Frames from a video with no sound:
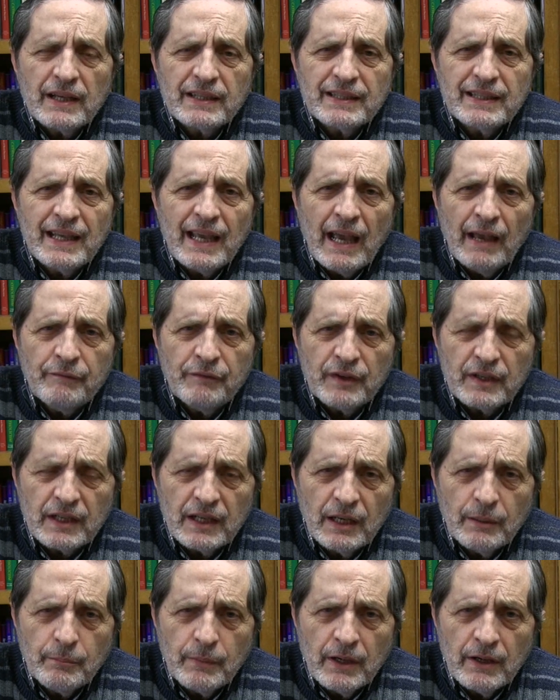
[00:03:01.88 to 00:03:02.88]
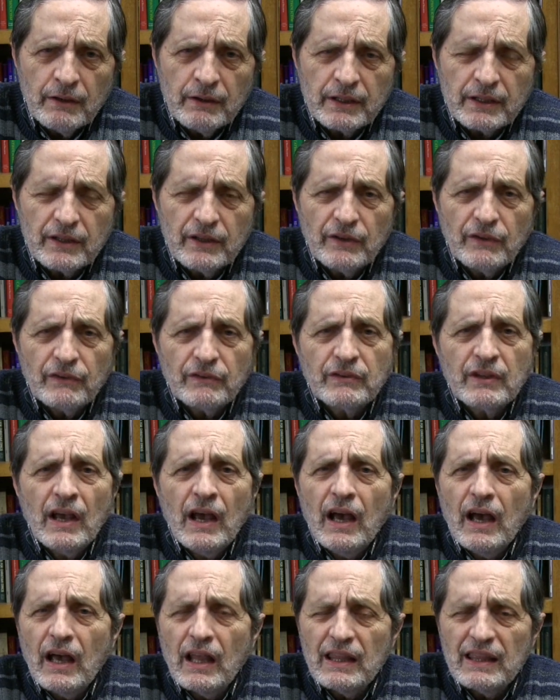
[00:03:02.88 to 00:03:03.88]
like the African Americans,
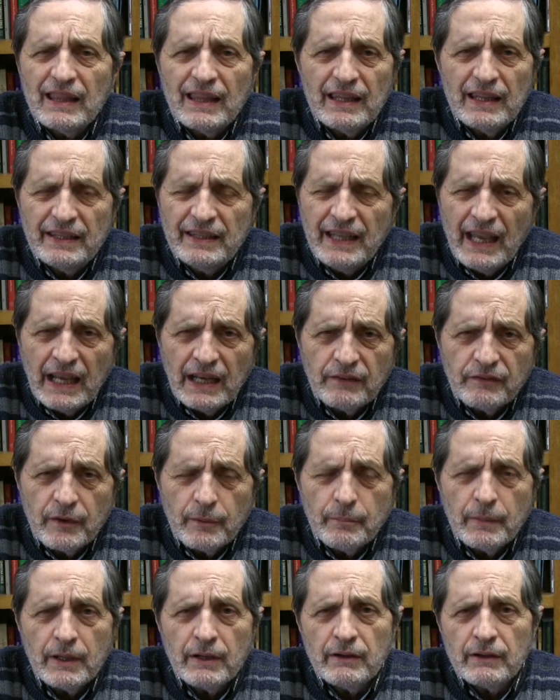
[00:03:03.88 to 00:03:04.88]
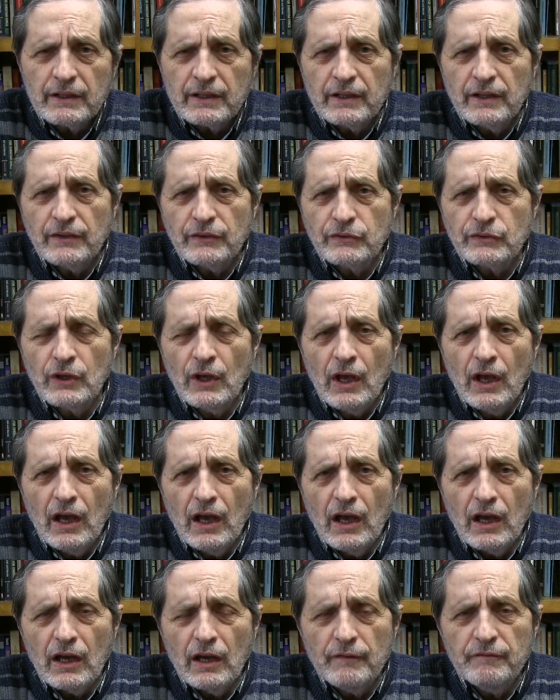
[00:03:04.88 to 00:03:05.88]
Native Americans,
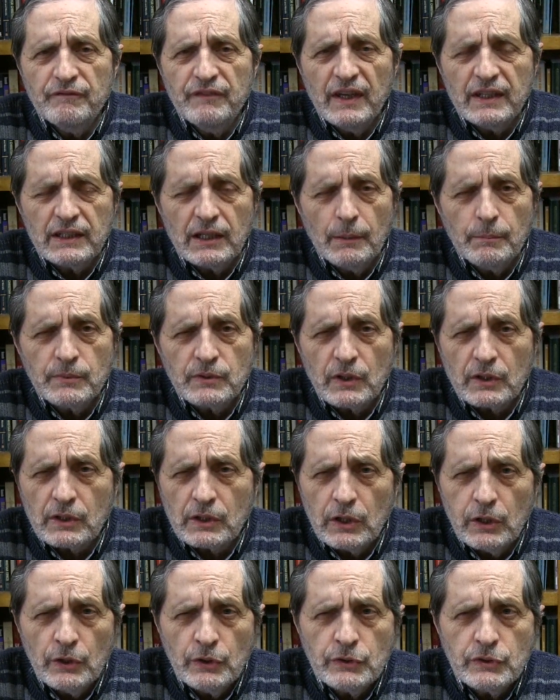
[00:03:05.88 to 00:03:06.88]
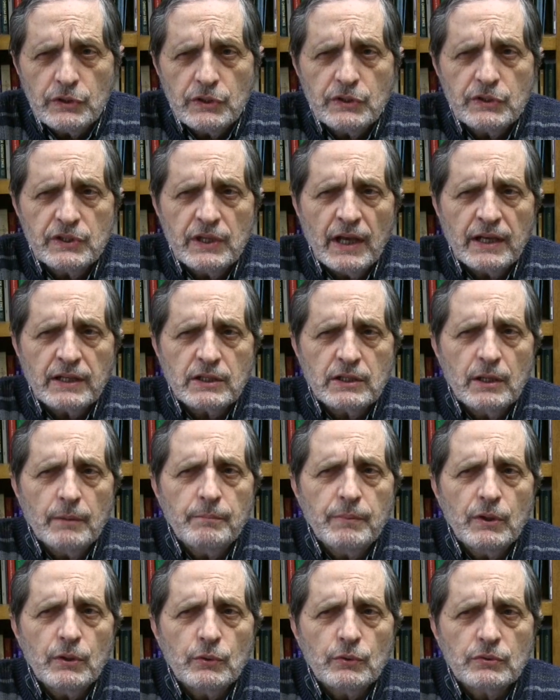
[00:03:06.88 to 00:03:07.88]
victims of clergy sex
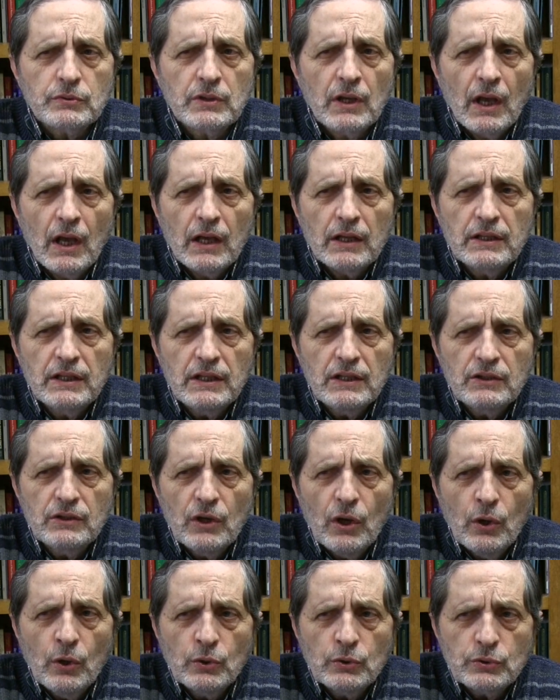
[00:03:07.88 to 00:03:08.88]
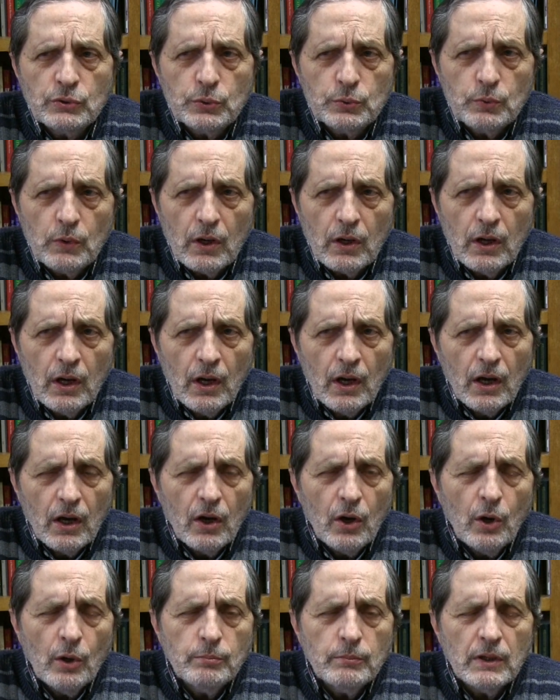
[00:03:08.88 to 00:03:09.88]
abuse, those who are
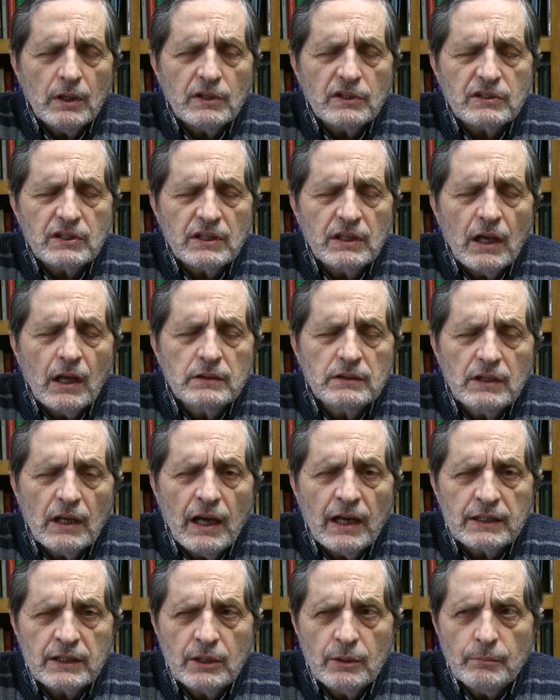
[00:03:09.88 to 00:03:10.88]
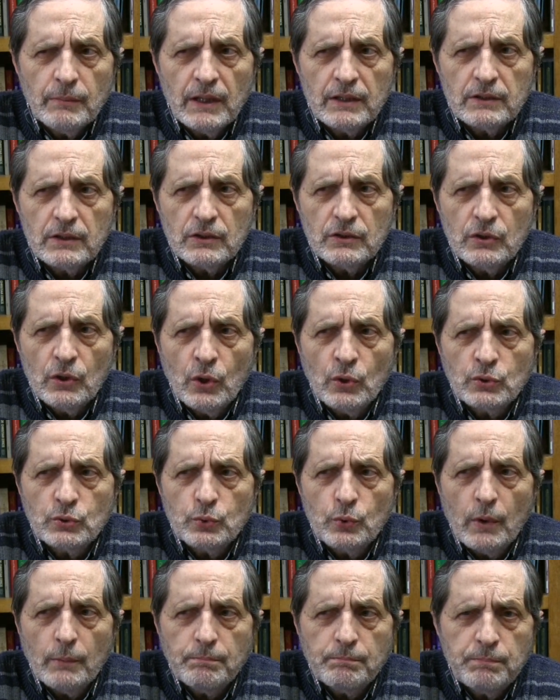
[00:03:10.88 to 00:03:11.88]
homeless and undocumented, those
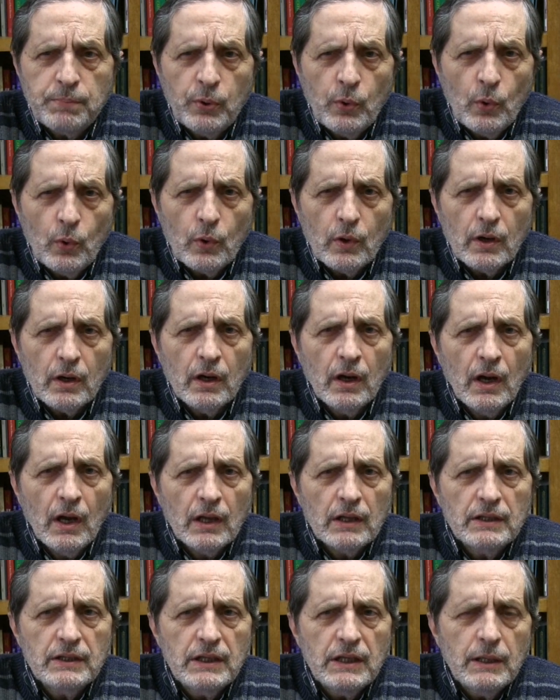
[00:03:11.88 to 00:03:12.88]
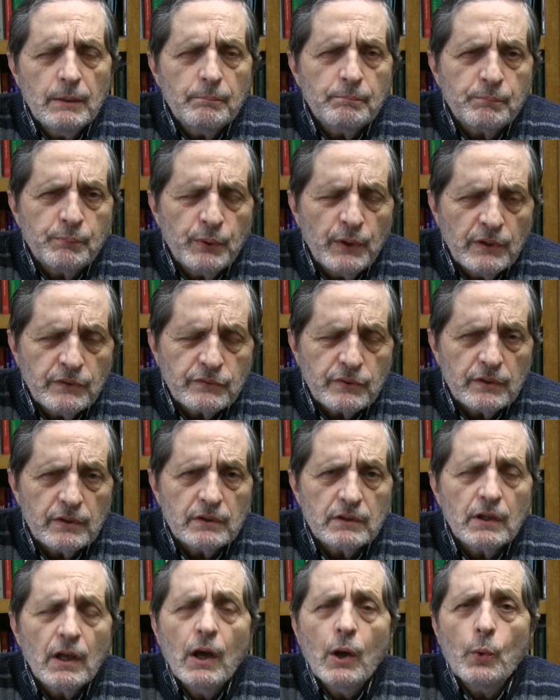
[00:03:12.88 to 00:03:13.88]
who are poor, the
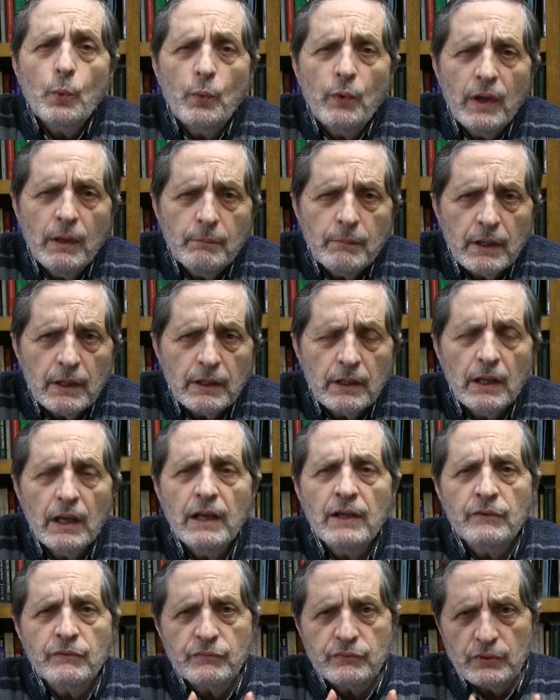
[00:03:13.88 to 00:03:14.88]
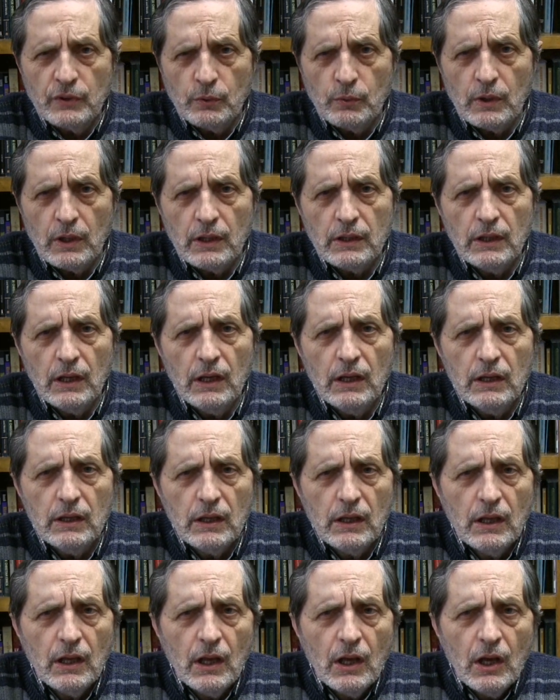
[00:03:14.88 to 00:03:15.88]
imprisoned, women, and so on.